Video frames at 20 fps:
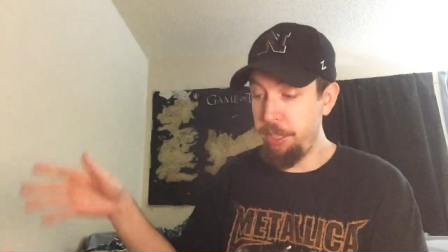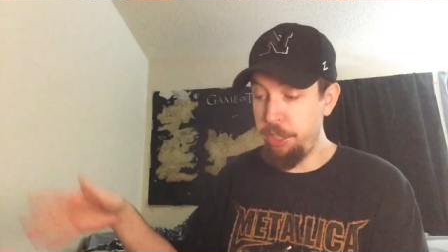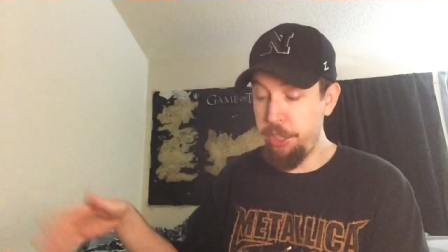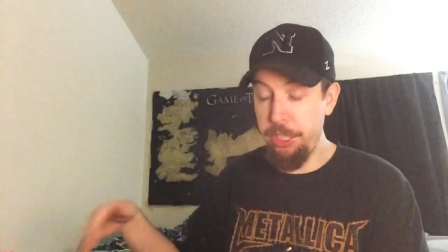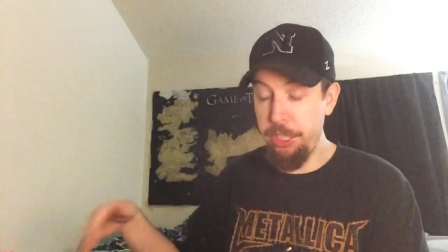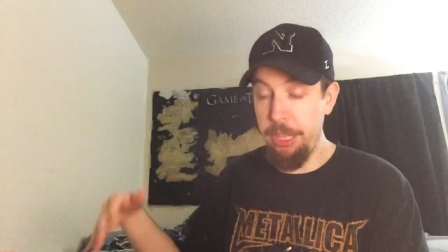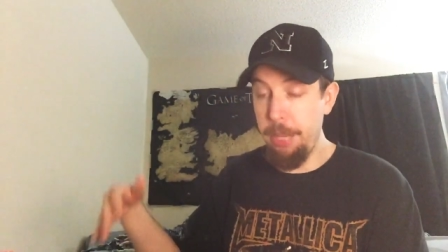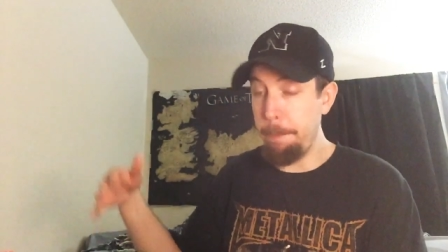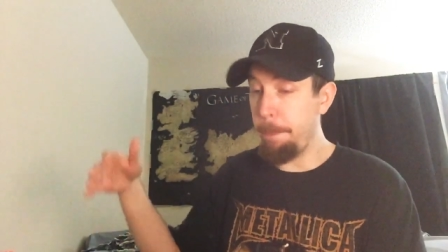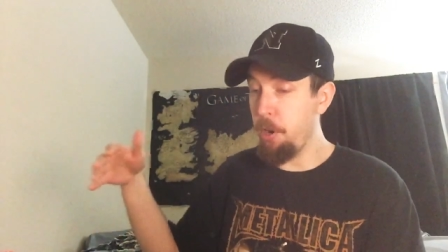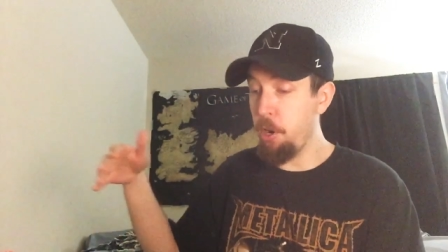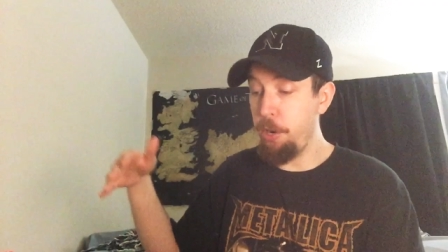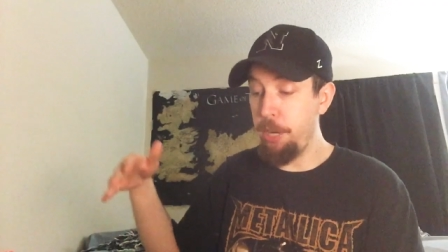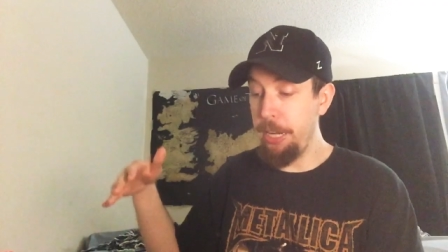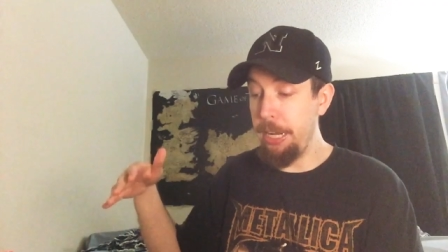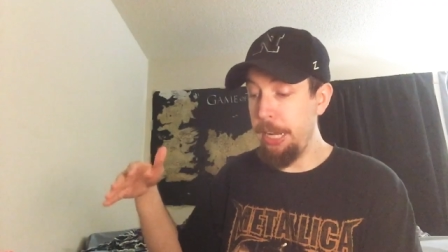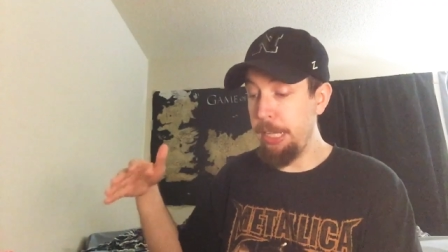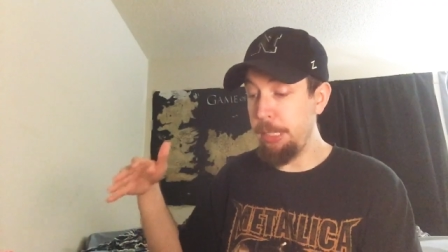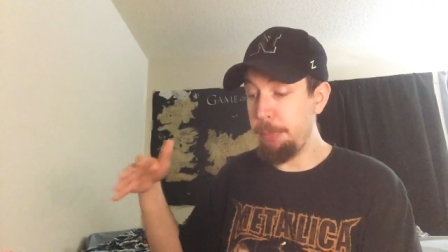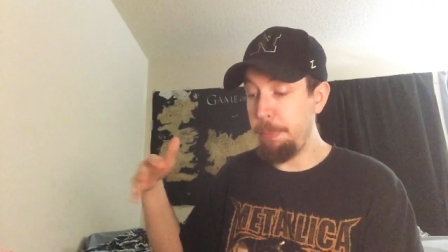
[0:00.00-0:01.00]
the shit that
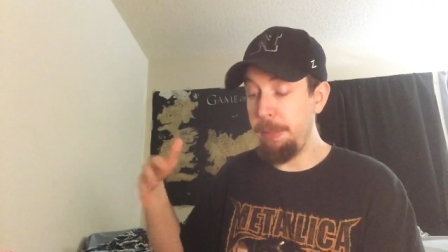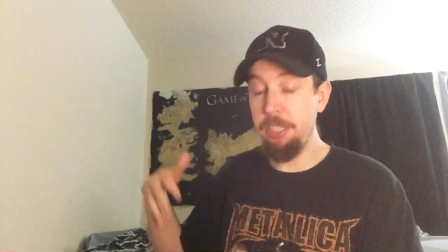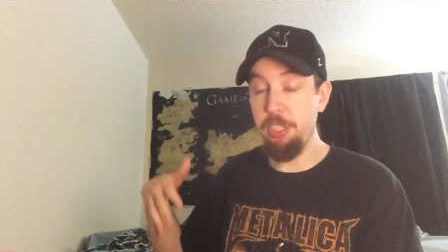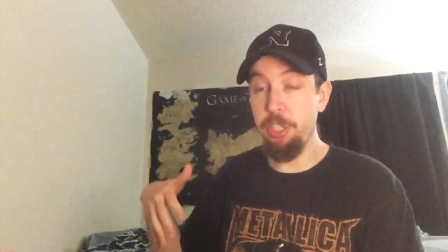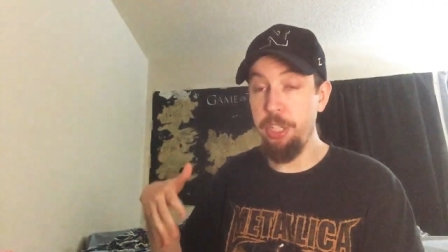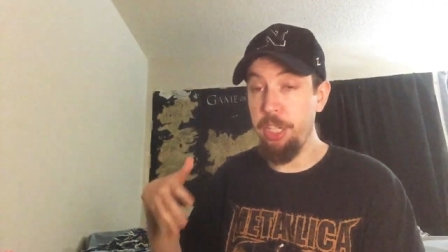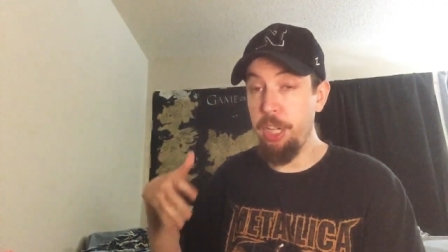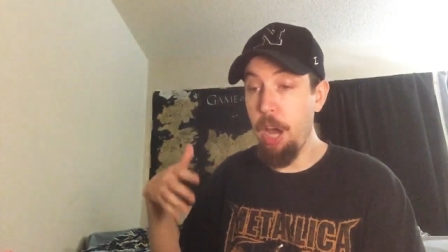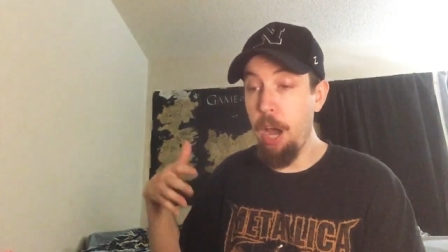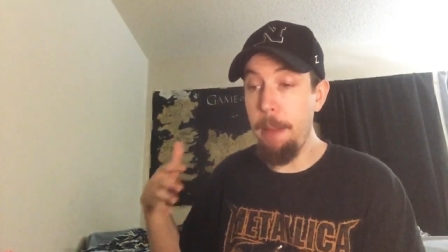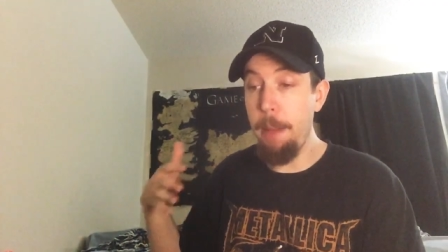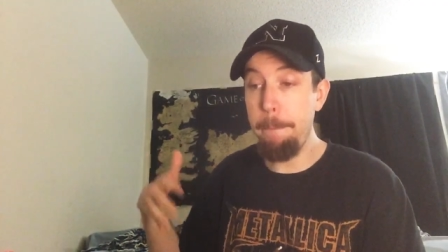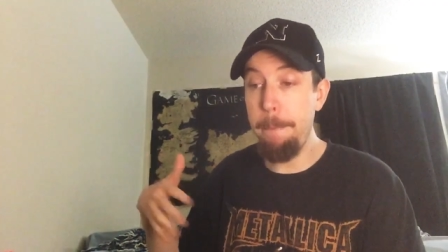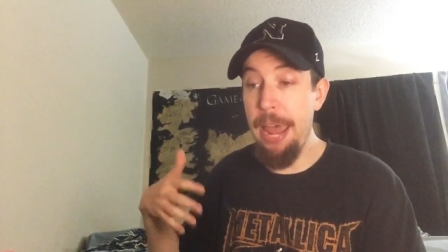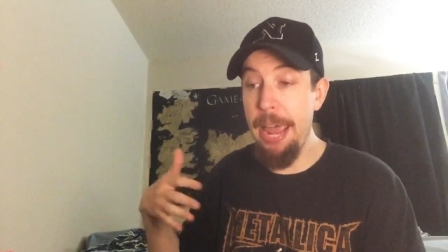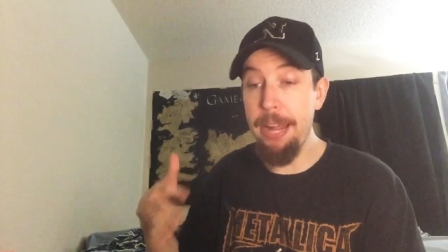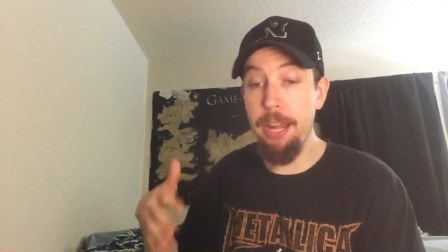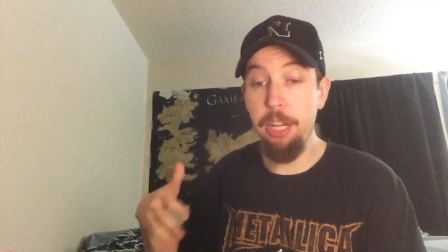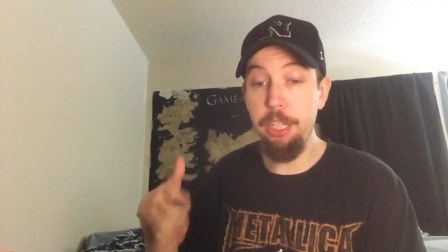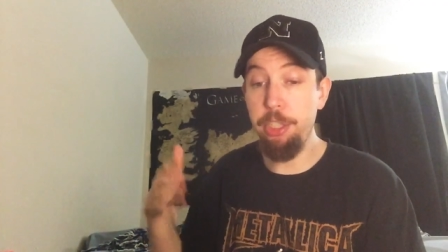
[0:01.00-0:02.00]
Bernie has basically gone
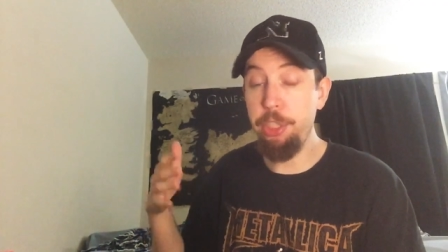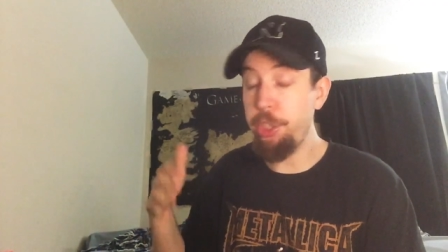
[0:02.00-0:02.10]
back on